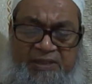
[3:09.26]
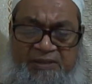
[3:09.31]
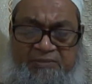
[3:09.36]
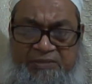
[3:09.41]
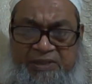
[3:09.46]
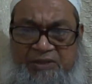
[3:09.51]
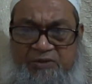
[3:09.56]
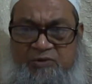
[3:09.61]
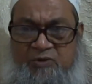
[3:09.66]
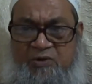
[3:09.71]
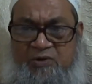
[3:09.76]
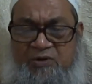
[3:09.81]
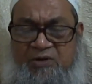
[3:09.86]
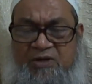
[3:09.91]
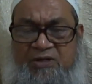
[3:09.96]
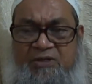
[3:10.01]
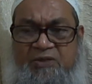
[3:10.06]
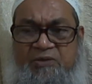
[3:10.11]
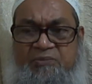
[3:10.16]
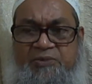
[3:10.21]

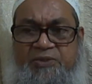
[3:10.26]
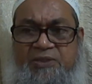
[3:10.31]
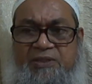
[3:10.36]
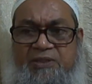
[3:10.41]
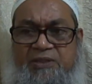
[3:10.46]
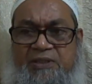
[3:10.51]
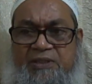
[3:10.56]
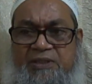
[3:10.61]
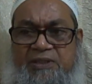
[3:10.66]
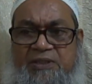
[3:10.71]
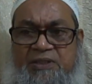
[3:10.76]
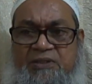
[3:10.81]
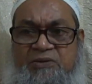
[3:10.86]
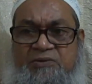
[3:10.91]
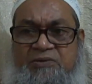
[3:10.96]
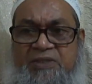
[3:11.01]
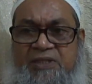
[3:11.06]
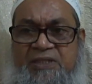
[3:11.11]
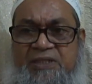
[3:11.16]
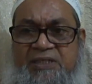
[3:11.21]
microorganisms
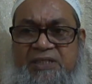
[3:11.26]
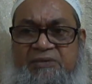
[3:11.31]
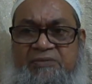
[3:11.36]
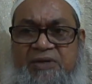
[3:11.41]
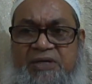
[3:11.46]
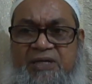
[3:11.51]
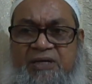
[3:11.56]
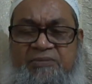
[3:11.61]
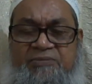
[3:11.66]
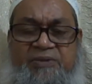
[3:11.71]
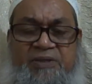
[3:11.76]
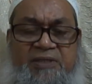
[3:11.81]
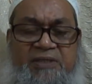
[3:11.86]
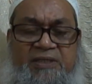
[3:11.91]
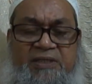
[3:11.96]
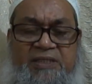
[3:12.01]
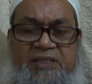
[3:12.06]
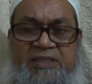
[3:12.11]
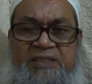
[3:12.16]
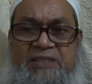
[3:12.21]
usually develop
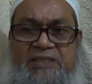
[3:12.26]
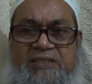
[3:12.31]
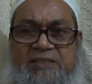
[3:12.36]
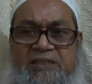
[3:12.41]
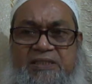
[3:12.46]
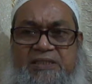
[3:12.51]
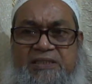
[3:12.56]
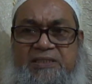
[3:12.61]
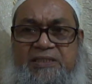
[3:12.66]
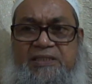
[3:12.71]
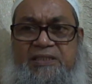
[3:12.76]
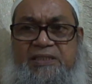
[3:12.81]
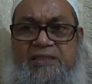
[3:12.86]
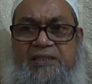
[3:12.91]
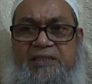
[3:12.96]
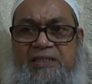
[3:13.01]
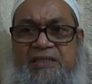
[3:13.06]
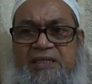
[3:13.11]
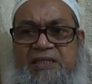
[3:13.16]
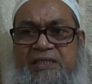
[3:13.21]
resistance
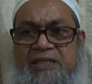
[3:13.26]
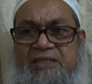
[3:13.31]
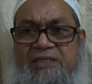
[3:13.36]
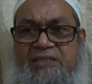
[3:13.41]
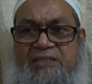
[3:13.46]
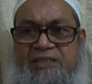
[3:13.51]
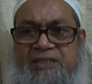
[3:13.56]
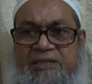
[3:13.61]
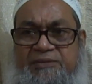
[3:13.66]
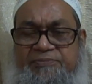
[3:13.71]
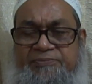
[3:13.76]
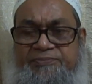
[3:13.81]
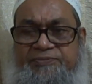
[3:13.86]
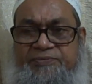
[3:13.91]
against them.